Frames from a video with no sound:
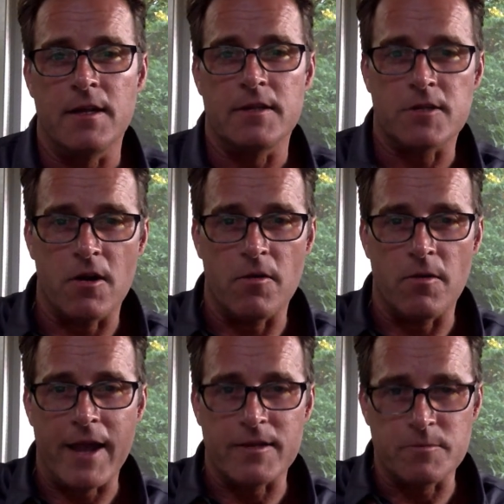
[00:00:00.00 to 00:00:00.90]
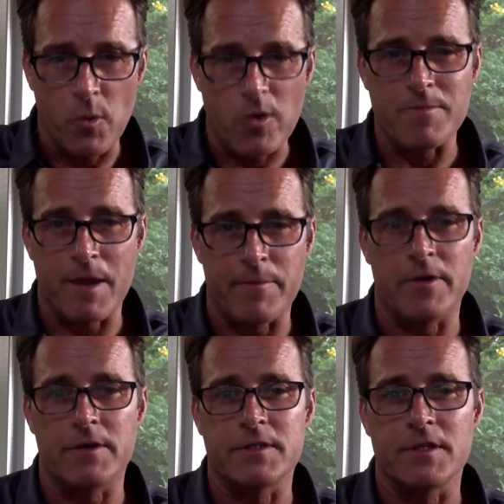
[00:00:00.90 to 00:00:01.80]
So as board
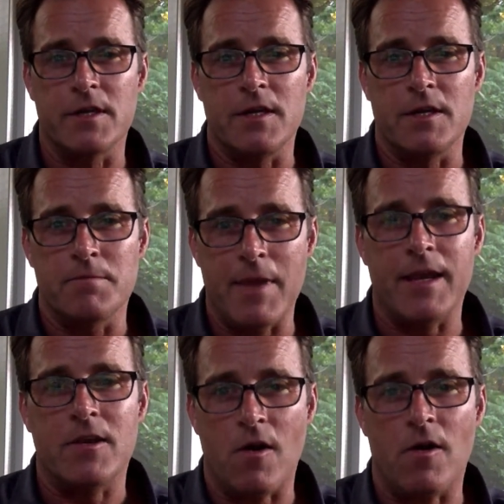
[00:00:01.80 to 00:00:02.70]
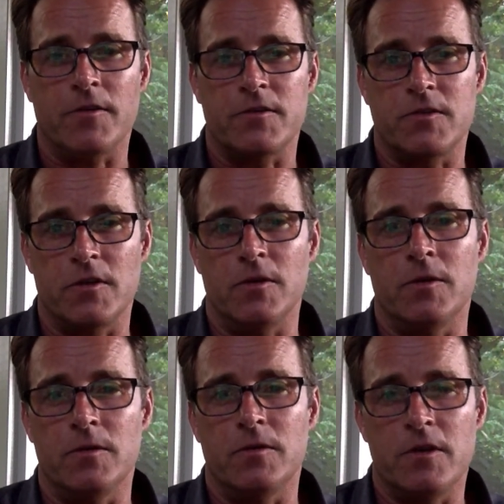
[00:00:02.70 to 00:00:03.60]
members make calls to